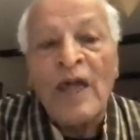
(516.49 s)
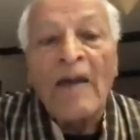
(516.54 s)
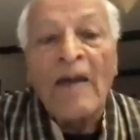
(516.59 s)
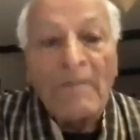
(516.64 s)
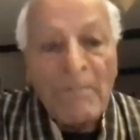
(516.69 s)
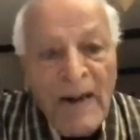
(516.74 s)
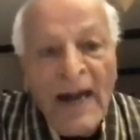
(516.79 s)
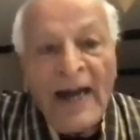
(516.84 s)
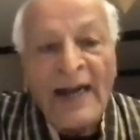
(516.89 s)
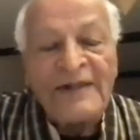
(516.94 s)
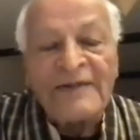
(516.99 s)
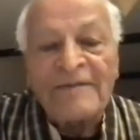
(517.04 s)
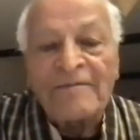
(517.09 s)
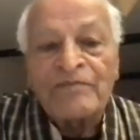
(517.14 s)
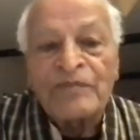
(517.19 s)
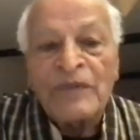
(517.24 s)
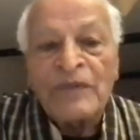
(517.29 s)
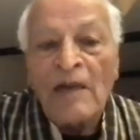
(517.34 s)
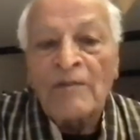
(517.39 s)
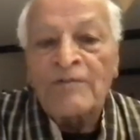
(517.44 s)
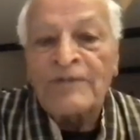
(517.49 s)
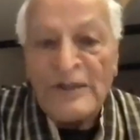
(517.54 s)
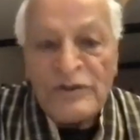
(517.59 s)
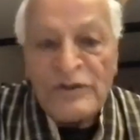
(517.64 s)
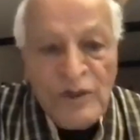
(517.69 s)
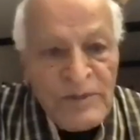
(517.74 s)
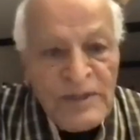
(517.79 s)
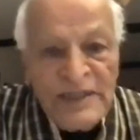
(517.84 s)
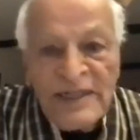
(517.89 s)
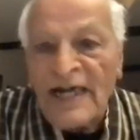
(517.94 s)
But Friends
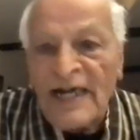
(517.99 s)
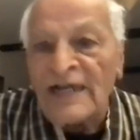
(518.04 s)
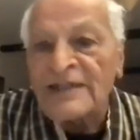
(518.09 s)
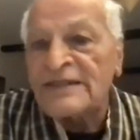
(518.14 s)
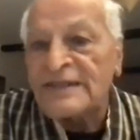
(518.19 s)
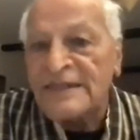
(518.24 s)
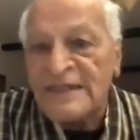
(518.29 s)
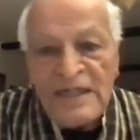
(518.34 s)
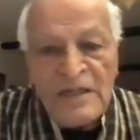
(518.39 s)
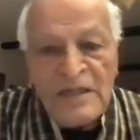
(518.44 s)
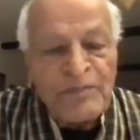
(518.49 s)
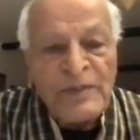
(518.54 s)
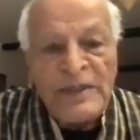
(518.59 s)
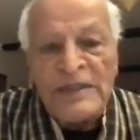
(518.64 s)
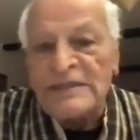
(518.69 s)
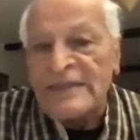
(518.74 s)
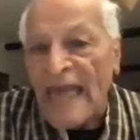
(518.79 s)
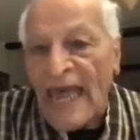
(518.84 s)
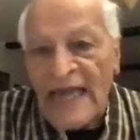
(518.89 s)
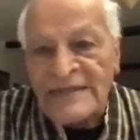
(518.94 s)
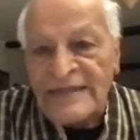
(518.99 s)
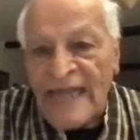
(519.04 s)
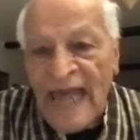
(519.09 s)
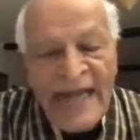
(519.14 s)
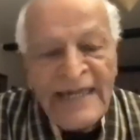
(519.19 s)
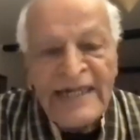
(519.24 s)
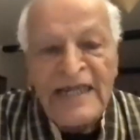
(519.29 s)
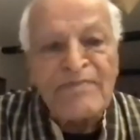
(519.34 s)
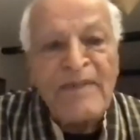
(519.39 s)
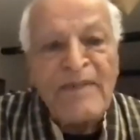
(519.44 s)
of the Earth, Greenpeace, as
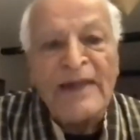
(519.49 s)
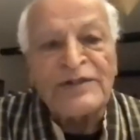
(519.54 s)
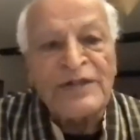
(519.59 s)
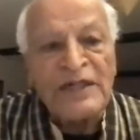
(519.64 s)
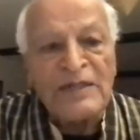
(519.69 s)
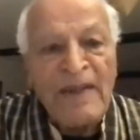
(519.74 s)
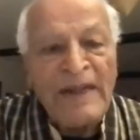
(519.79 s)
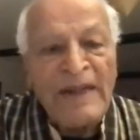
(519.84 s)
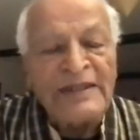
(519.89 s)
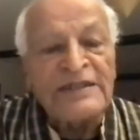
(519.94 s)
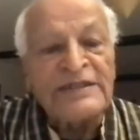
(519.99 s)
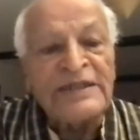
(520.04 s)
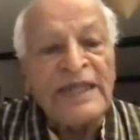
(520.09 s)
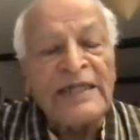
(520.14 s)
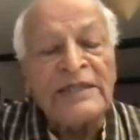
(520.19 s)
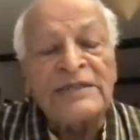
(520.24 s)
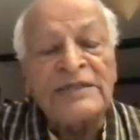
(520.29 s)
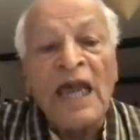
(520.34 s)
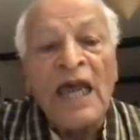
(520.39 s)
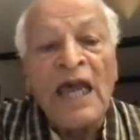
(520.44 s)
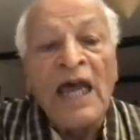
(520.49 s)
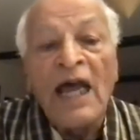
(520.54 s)
Annie mentioned many things,